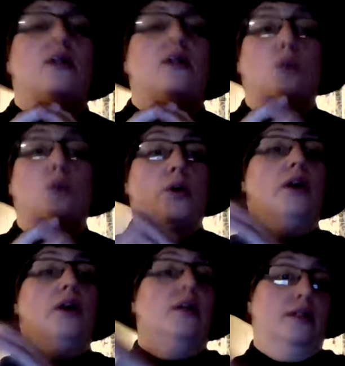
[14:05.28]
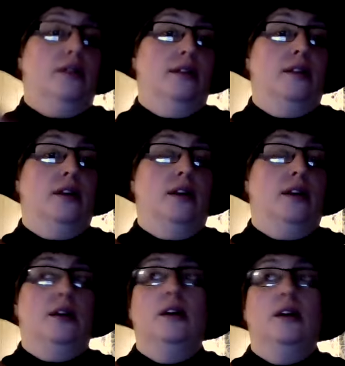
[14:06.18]
or
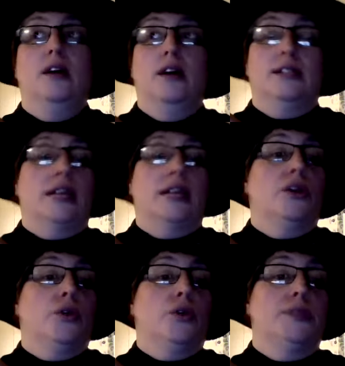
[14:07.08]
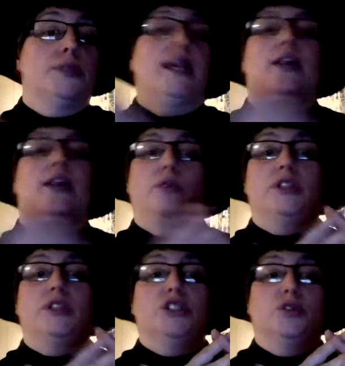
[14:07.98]
the secular groups and the
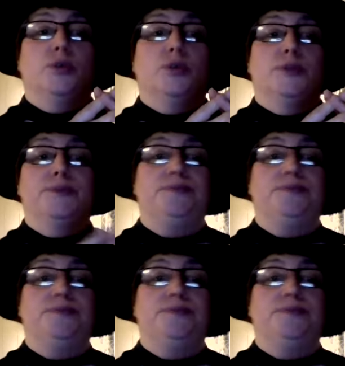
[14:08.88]
religious groups.